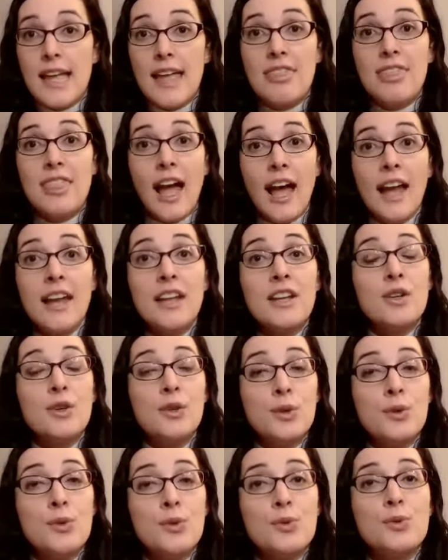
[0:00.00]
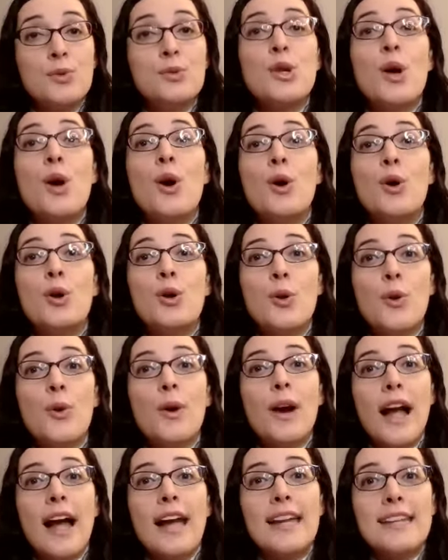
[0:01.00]
And that includes
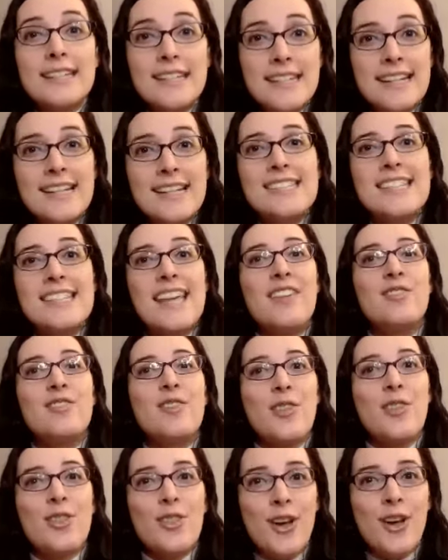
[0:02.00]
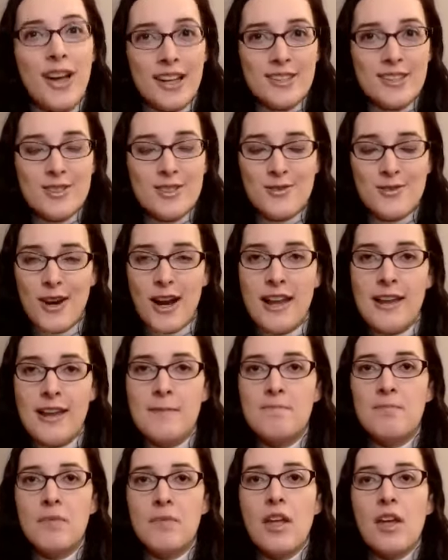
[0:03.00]
your ideas and your thoughts, right?